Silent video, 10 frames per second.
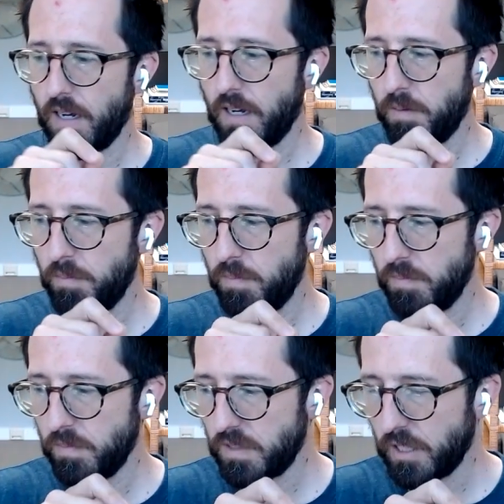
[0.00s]

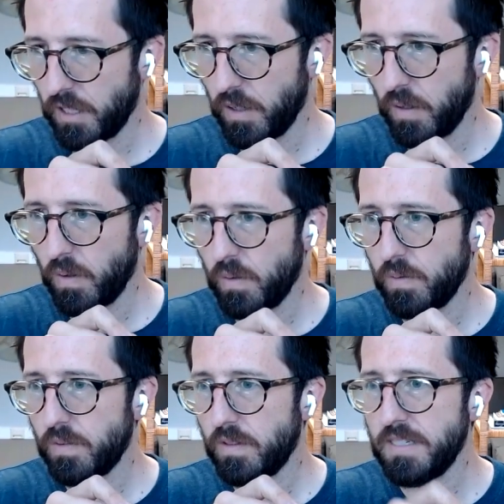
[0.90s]
um, you
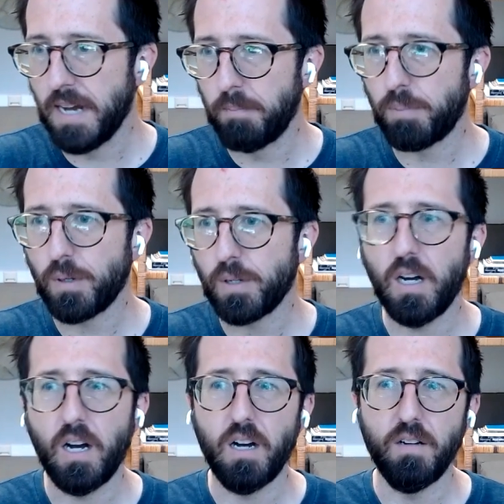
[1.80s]
know,
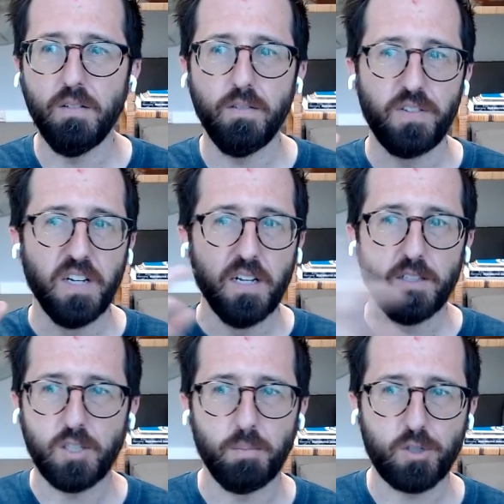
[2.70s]
number of
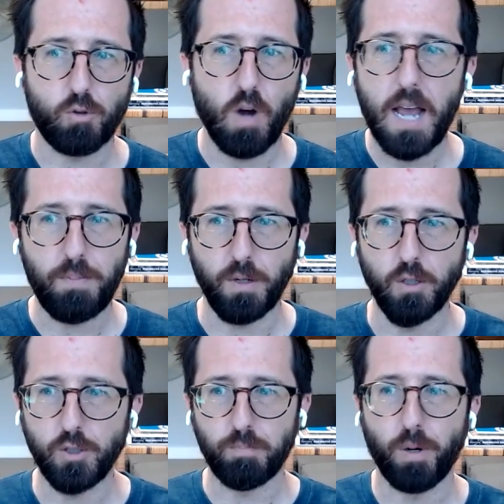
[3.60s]

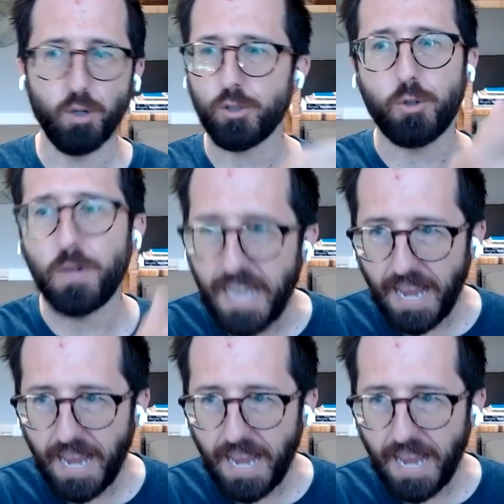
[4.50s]
subscribers per